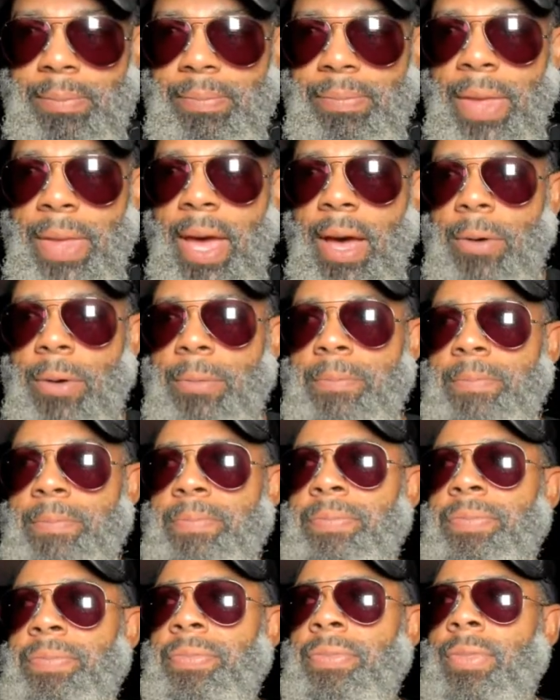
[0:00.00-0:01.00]
Now,
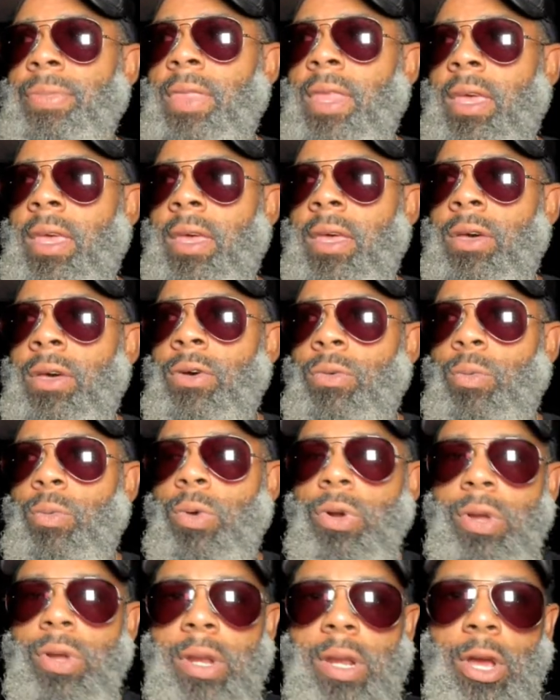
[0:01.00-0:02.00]

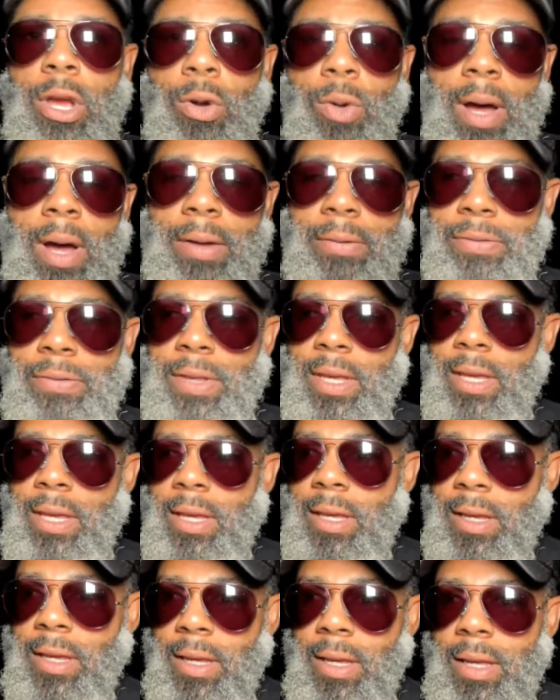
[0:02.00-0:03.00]
we're going to go off
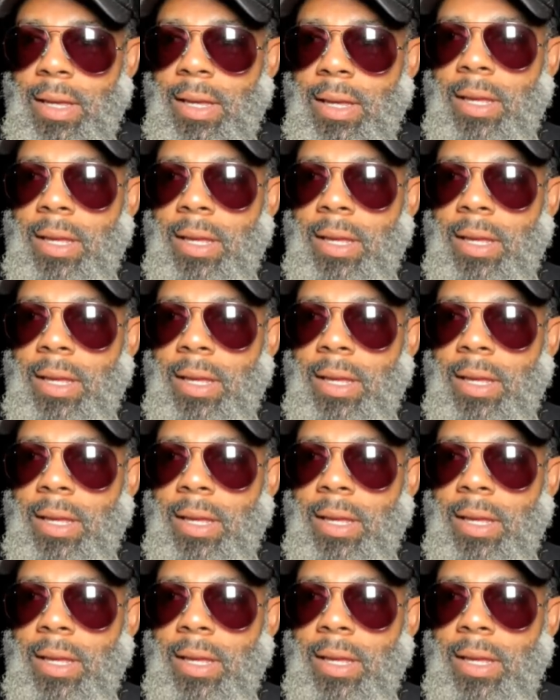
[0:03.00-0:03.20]
the